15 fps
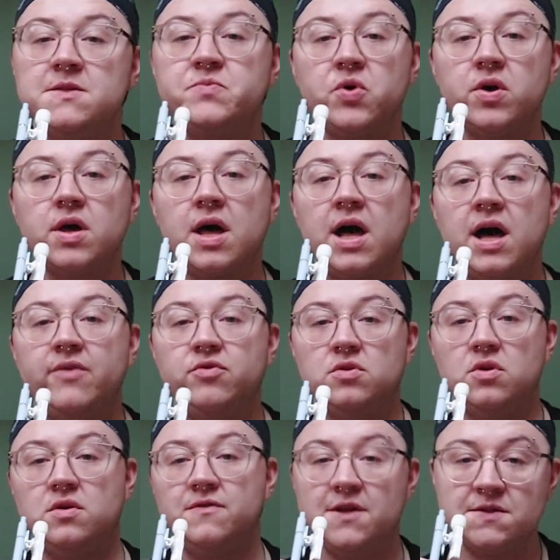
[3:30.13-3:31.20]
this book have a
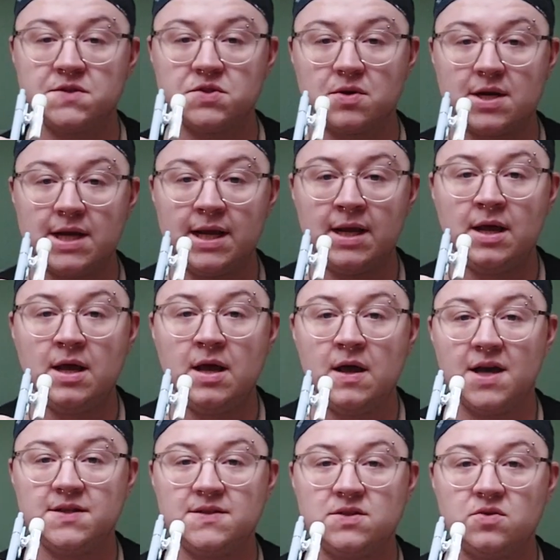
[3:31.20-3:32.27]
lot of history.
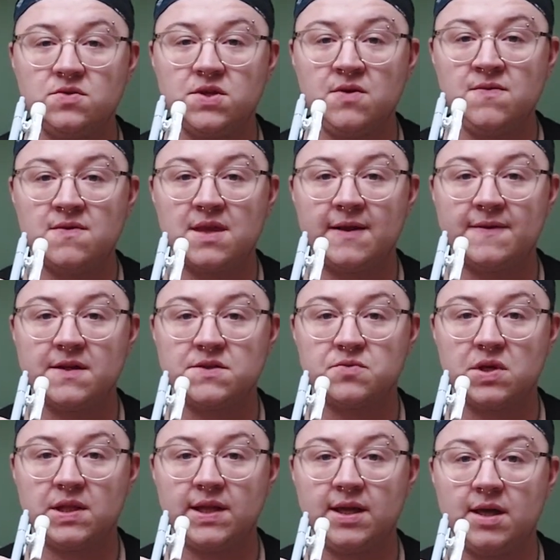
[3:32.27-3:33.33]
I still don't think there's
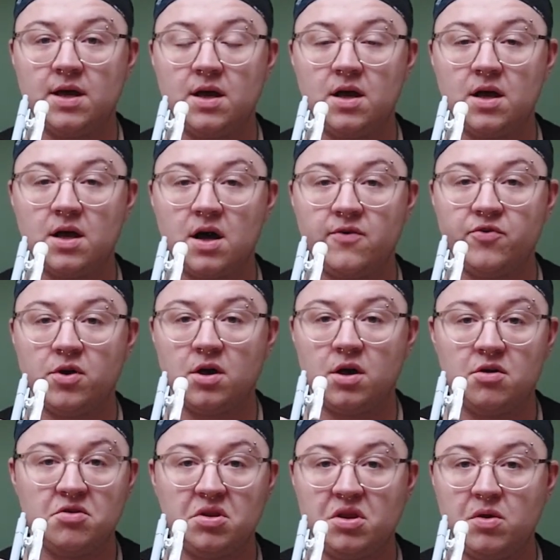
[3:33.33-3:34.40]
really a
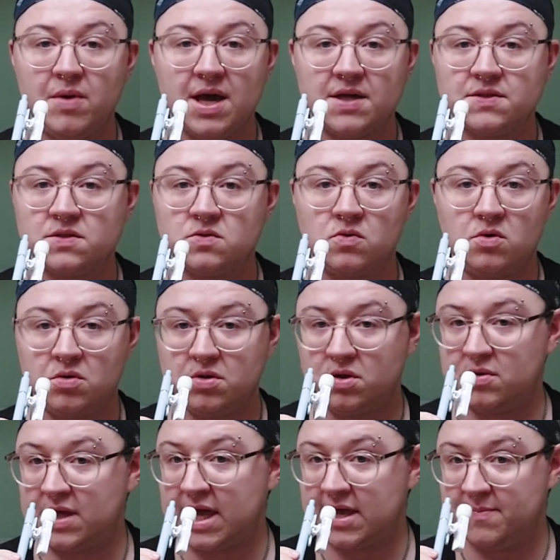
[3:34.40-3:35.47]
cover US or
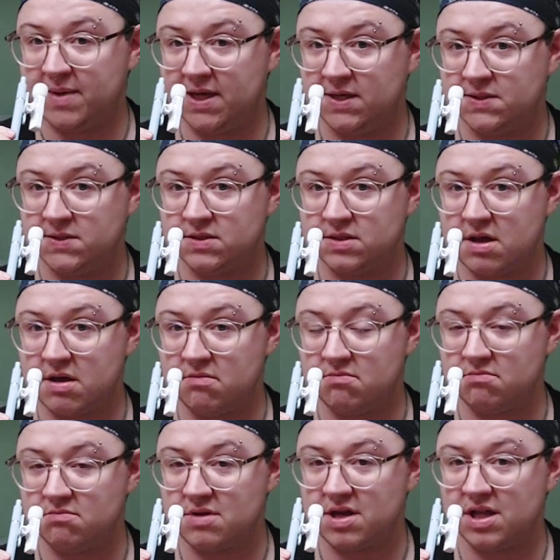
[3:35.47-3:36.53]
UK based that
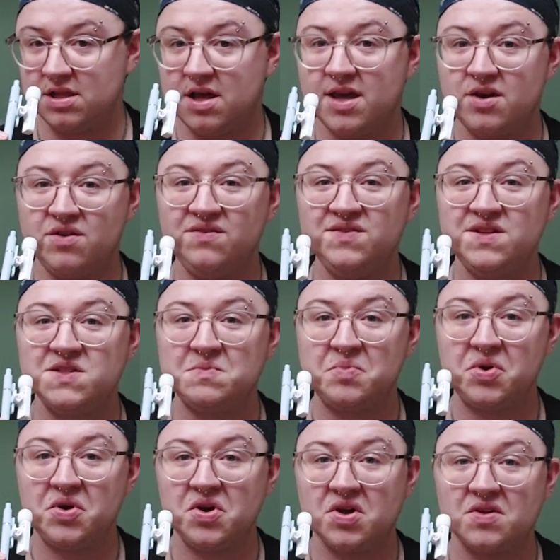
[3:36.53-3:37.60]
I like of this
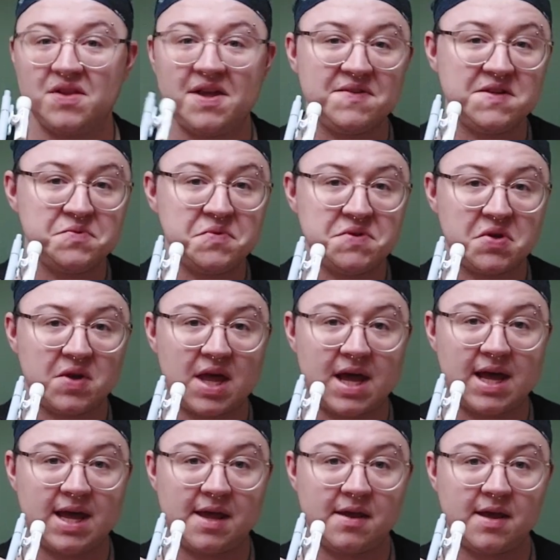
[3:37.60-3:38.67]
book. Like, this one's
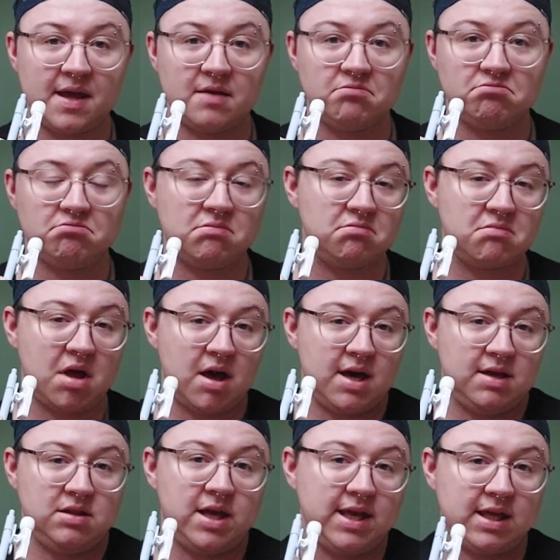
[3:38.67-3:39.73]
okay.
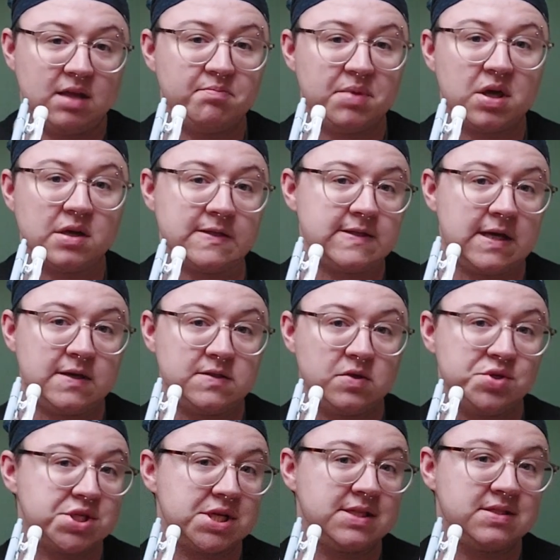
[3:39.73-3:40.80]
I like it because I
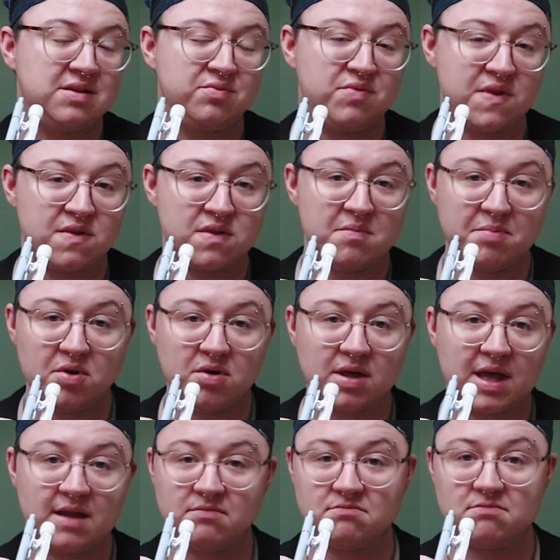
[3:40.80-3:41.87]
associate it with the book
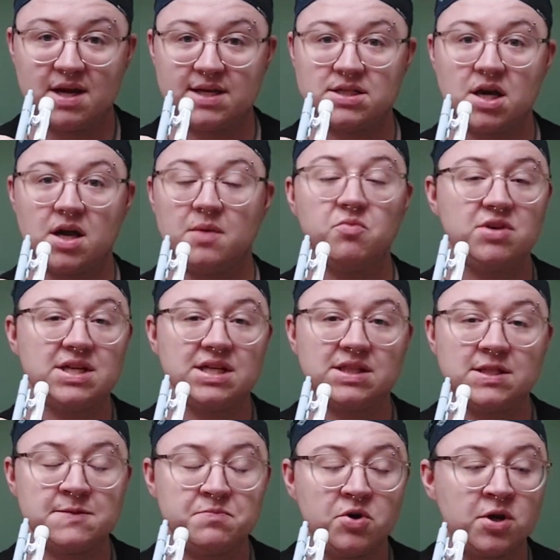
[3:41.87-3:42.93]
and my time reading
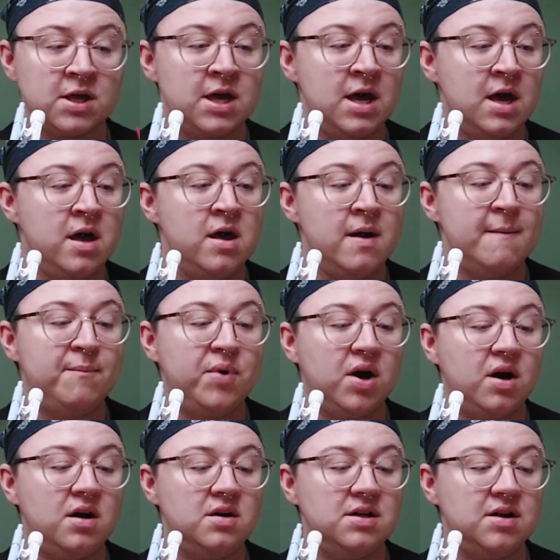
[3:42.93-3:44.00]
this book,
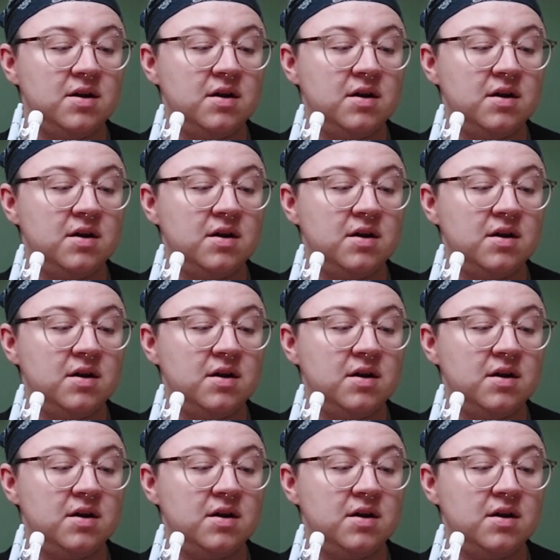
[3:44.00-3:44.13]
but